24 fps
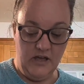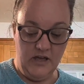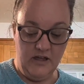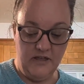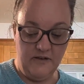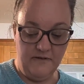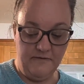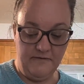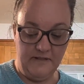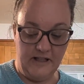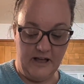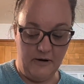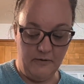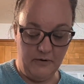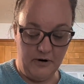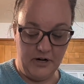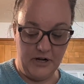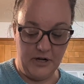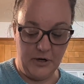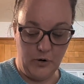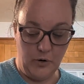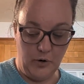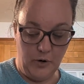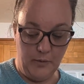the flour
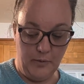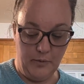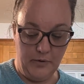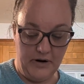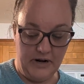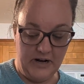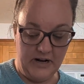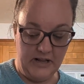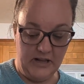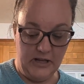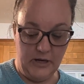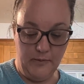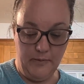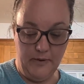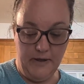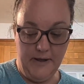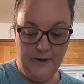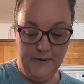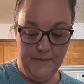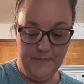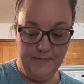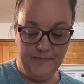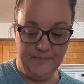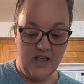incorporated a little
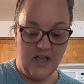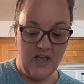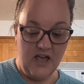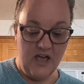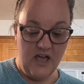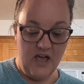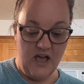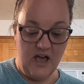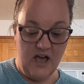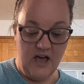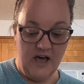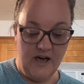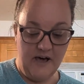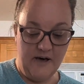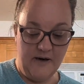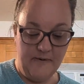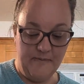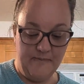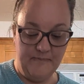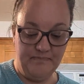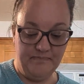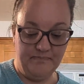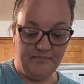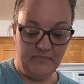bit.
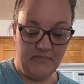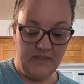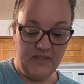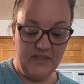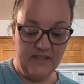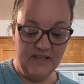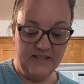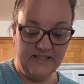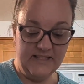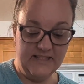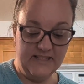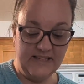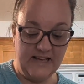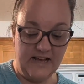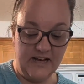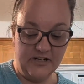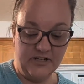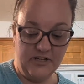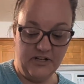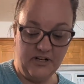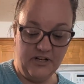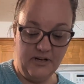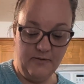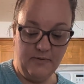This is
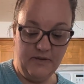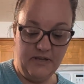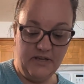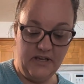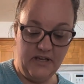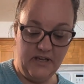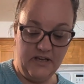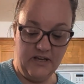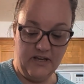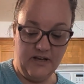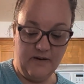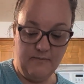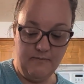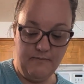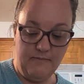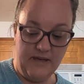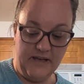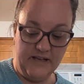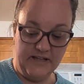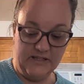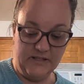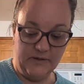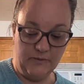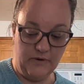actually gonna be
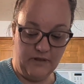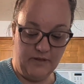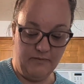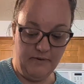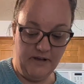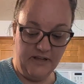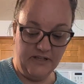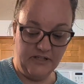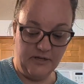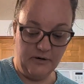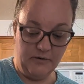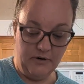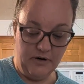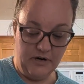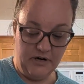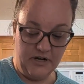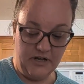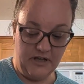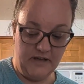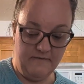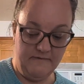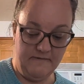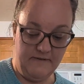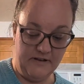mixed with my dough hook
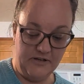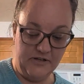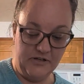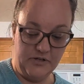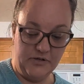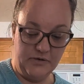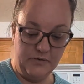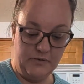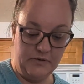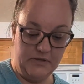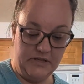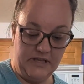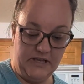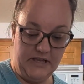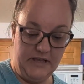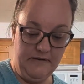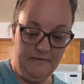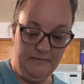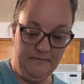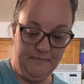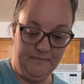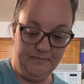eventually.